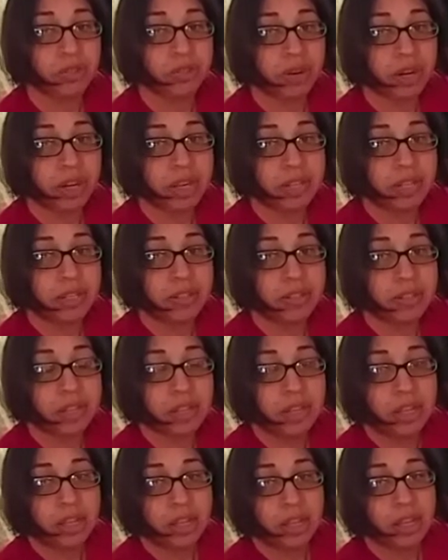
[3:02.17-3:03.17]
rights,
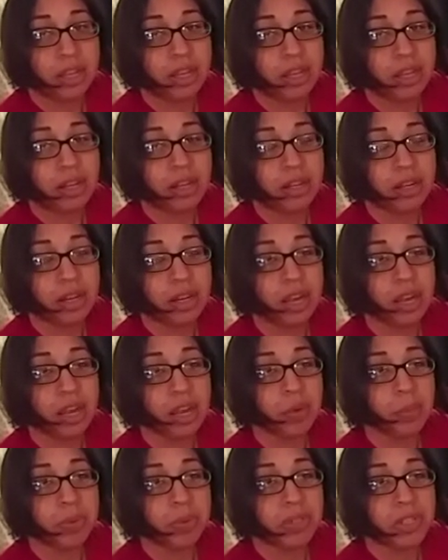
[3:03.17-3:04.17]
and how
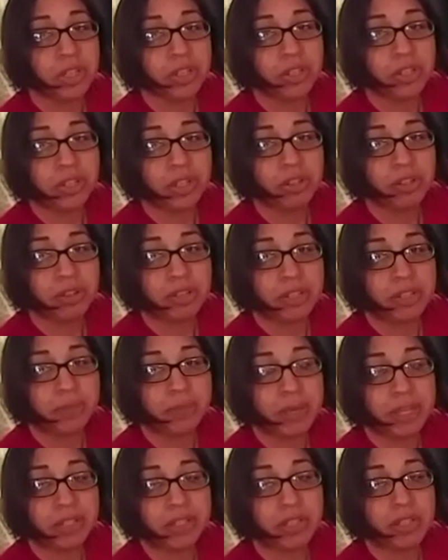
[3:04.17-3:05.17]
to protect your children's
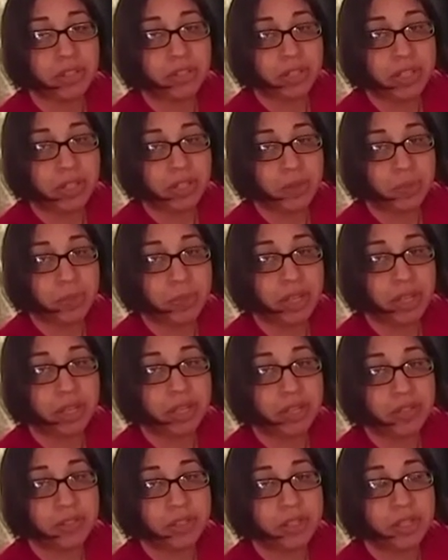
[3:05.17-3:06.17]
best interests,
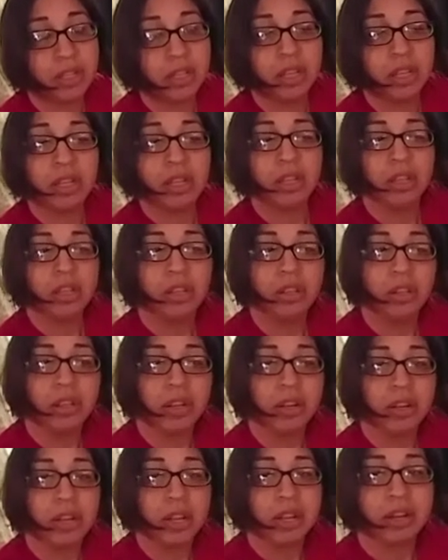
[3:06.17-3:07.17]
because you'll
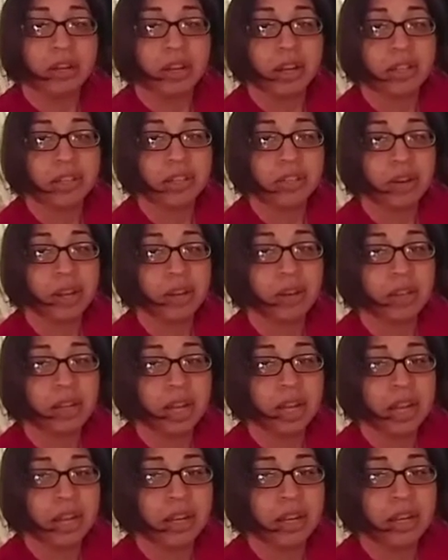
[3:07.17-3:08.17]
hear that tossed around a
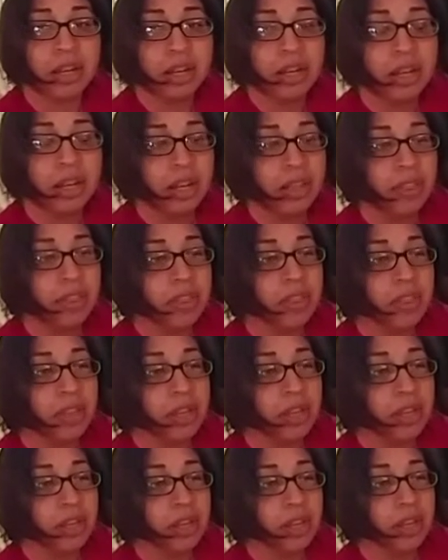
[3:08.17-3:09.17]
lot.
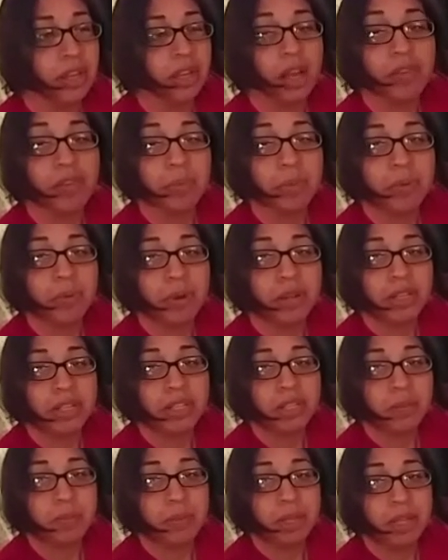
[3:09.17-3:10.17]
The government wants
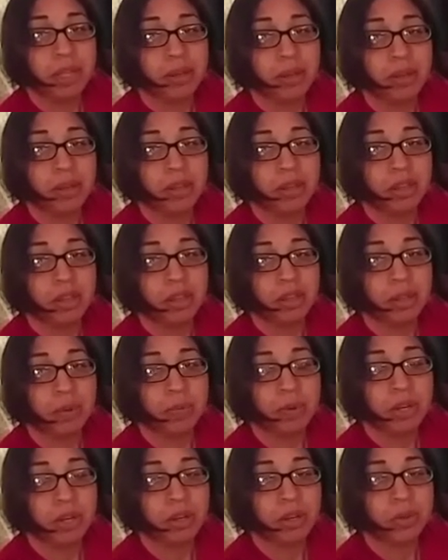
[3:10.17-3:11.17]
to be the
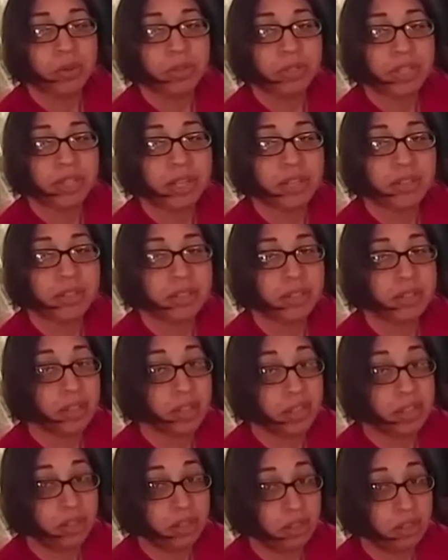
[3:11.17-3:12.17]
one who says
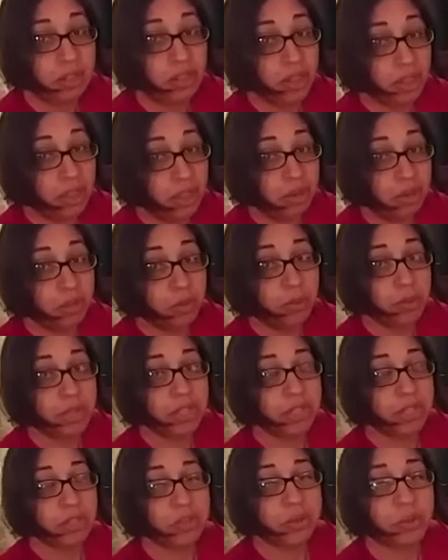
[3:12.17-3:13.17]
they're the
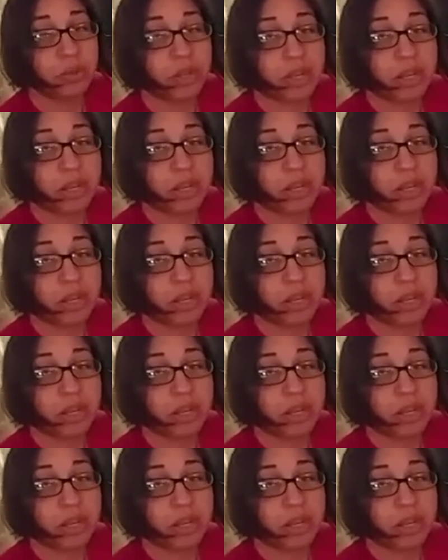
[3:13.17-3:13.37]
ones who